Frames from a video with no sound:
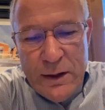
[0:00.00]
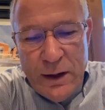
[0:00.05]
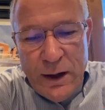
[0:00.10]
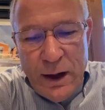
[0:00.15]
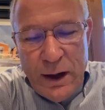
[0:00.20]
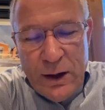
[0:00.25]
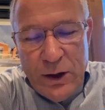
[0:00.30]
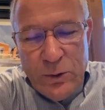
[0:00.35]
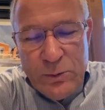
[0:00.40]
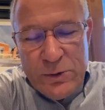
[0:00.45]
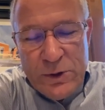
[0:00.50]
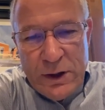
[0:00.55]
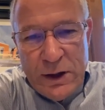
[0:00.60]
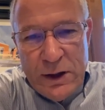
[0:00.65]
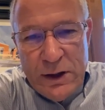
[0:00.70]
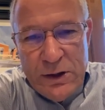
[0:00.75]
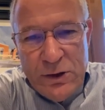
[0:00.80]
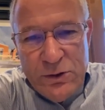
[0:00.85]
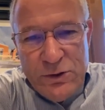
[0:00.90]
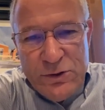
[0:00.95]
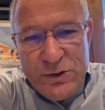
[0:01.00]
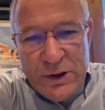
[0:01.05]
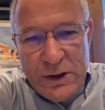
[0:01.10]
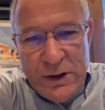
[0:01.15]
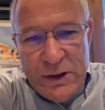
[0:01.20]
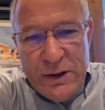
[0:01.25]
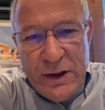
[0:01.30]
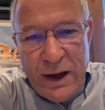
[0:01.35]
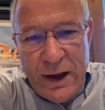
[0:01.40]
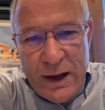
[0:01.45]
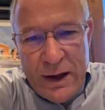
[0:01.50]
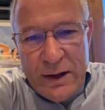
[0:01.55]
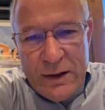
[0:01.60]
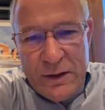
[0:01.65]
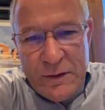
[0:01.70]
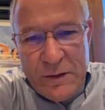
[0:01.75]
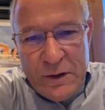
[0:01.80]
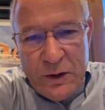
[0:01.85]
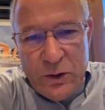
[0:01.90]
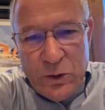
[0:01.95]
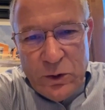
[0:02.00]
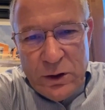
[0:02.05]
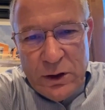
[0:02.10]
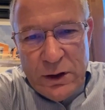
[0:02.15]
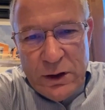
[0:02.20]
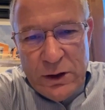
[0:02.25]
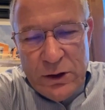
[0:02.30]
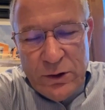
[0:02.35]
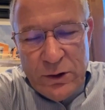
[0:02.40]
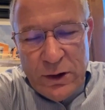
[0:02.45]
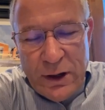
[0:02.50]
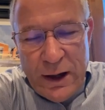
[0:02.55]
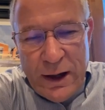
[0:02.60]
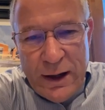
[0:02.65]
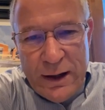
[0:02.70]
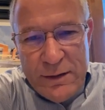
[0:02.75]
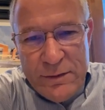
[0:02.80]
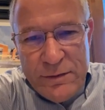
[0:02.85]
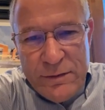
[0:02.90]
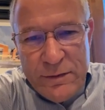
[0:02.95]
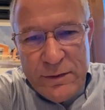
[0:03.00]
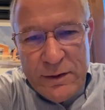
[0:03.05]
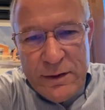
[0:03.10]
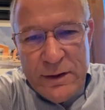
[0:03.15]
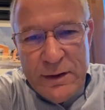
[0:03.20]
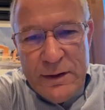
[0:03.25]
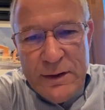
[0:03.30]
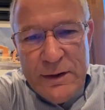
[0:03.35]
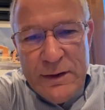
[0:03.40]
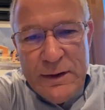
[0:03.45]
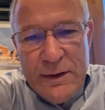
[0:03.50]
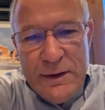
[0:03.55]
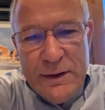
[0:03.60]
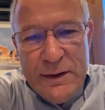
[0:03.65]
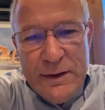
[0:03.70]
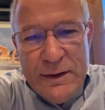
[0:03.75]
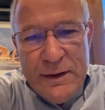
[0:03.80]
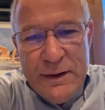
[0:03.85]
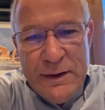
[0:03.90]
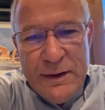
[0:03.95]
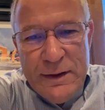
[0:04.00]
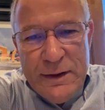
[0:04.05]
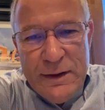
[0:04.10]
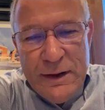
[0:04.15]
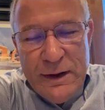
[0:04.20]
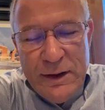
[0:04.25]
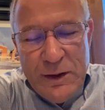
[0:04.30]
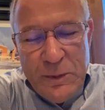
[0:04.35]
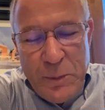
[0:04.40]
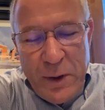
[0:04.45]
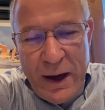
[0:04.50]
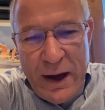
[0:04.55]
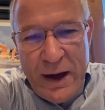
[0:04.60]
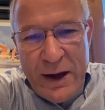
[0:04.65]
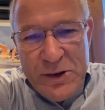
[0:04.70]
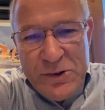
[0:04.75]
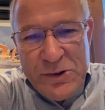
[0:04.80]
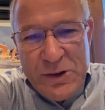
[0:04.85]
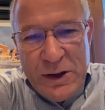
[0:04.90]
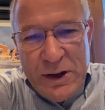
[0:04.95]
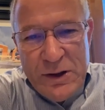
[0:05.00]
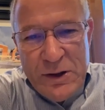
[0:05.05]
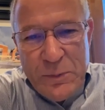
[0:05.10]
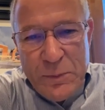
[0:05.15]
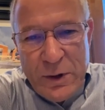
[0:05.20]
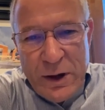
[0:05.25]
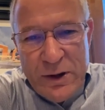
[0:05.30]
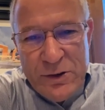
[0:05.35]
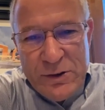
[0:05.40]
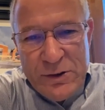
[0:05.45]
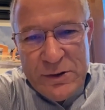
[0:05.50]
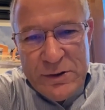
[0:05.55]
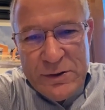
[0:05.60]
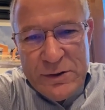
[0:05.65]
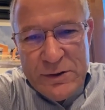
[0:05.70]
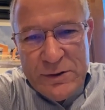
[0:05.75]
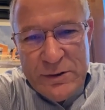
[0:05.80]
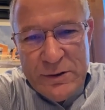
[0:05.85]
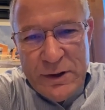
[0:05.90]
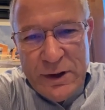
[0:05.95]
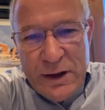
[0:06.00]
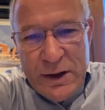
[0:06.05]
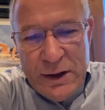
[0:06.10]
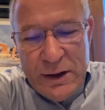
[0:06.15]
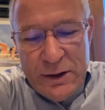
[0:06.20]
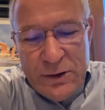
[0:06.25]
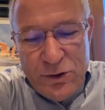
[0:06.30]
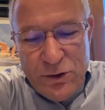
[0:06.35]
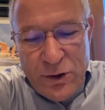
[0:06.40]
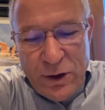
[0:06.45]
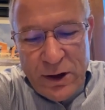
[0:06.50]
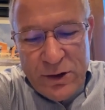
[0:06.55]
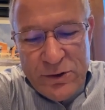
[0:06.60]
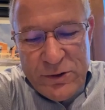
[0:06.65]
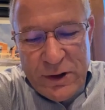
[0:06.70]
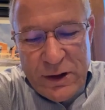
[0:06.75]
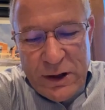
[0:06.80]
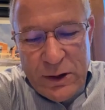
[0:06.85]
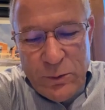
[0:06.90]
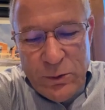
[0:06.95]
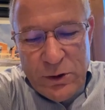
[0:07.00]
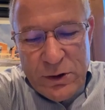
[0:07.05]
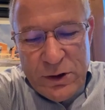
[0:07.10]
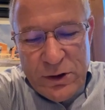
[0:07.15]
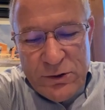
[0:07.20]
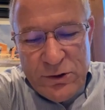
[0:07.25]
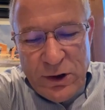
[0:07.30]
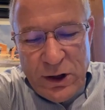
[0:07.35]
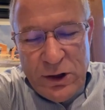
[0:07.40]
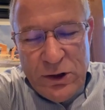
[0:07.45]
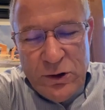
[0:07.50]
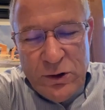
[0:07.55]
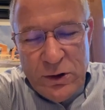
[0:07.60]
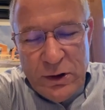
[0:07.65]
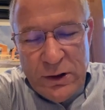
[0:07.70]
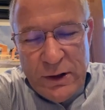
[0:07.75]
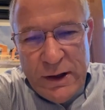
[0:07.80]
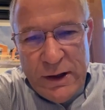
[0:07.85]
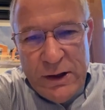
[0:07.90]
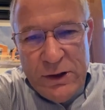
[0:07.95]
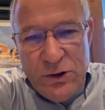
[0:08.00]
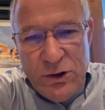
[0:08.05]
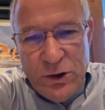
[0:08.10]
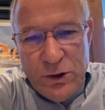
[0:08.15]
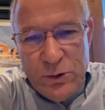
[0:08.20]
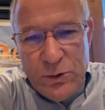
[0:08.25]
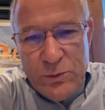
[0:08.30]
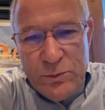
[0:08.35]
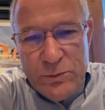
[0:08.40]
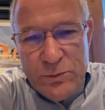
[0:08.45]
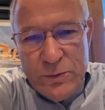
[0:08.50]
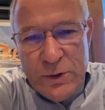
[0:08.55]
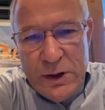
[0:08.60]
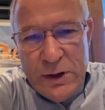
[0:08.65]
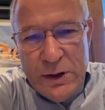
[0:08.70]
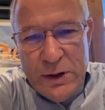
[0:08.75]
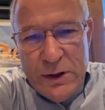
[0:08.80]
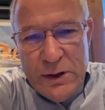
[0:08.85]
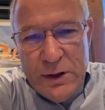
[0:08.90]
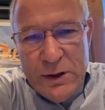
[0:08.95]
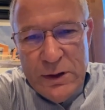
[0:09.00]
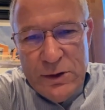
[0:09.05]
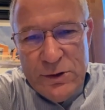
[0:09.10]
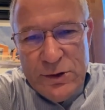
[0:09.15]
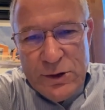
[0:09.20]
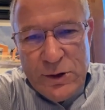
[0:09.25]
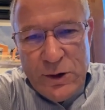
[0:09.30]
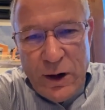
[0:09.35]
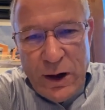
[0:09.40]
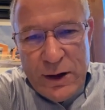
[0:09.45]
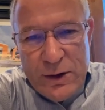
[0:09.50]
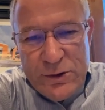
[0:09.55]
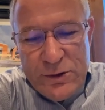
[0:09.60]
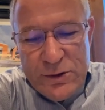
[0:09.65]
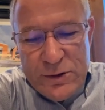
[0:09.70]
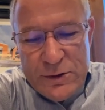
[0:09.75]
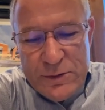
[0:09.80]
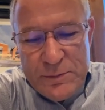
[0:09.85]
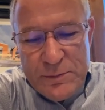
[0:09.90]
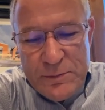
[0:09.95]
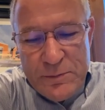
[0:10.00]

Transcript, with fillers: I hope today you see the hand of the Lord in your life in the past and in the present, and trust that He will continue to lead you to Christ.